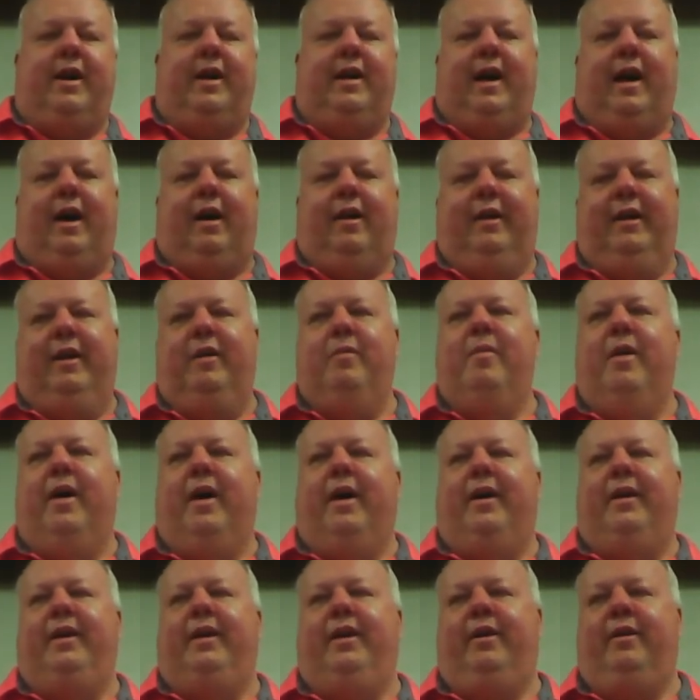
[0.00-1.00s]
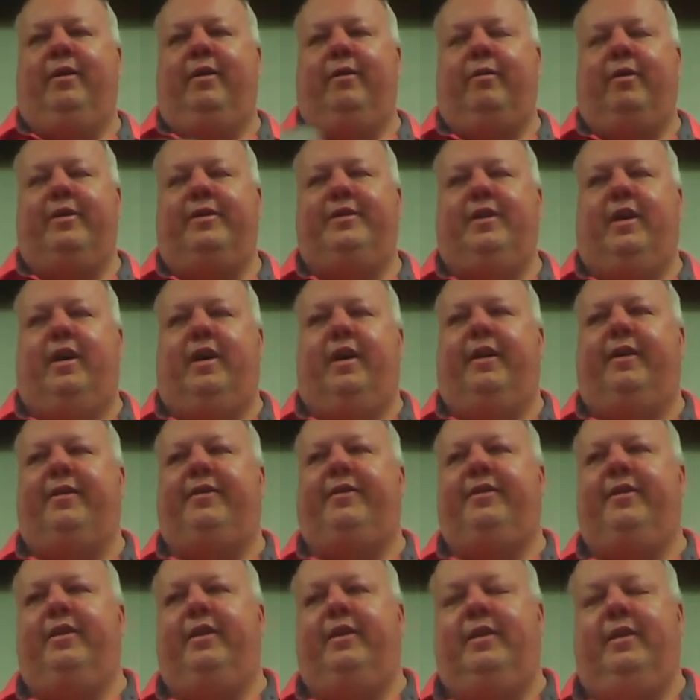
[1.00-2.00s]
I'll email you the results,
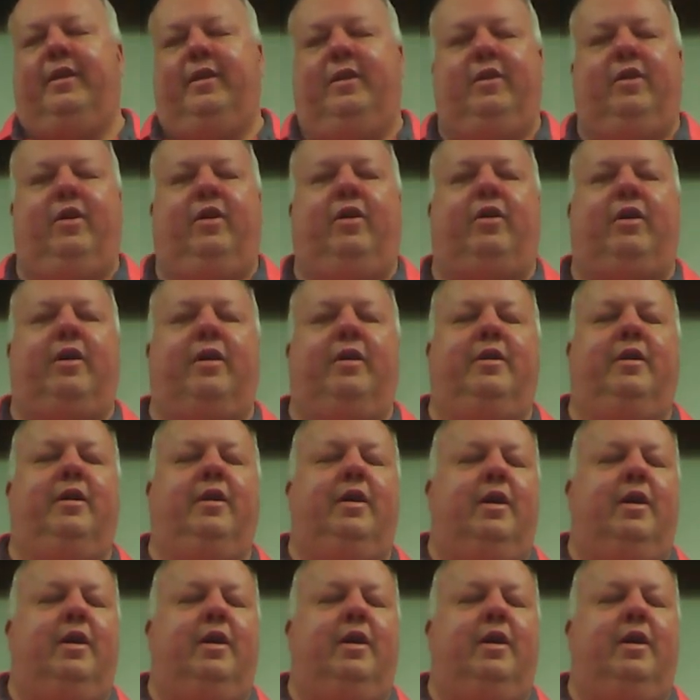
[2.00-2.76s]
and then you can